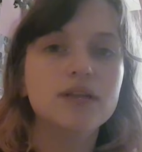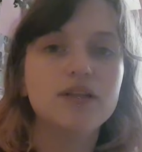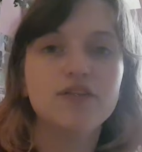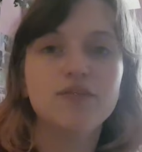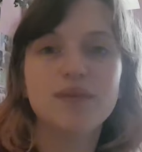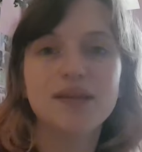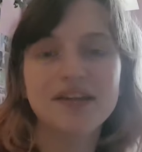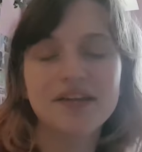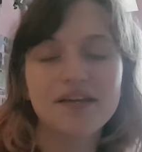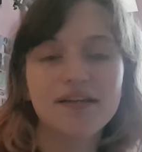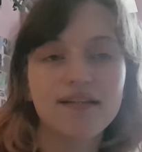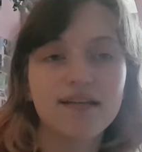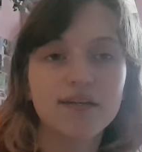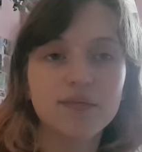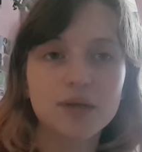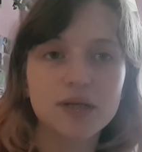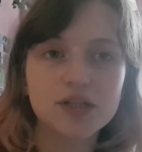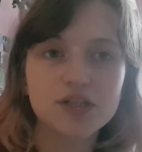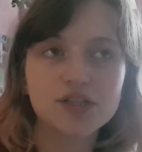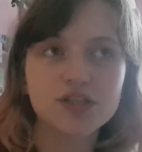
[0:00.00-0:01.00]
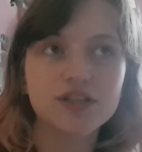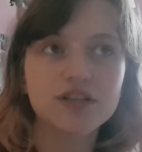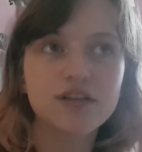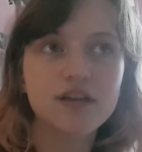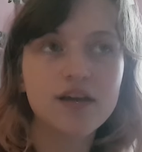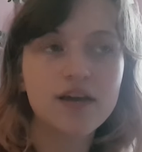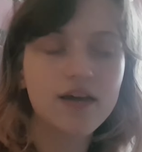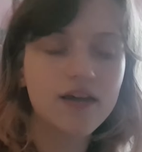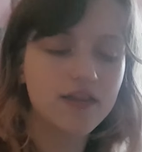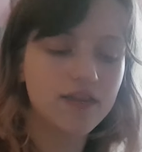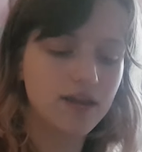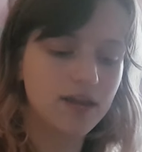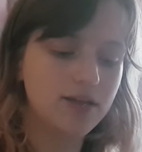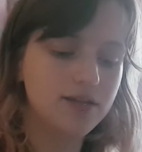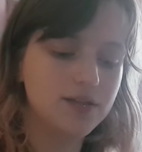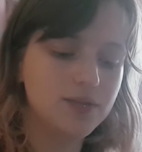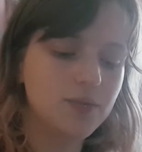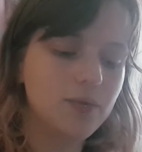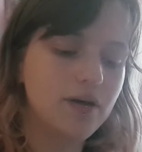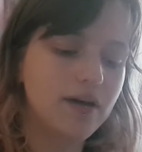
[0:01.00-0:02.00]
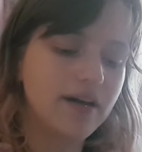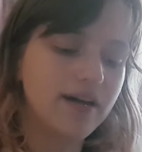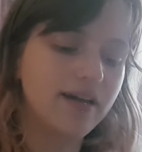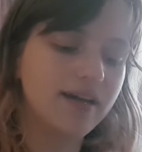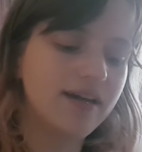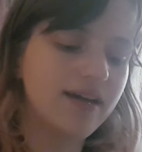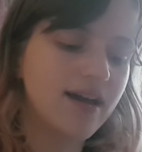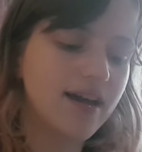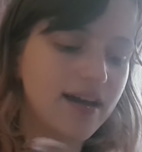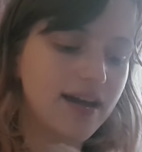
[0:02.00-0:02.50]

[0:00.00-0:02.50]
of making an animation. That is why I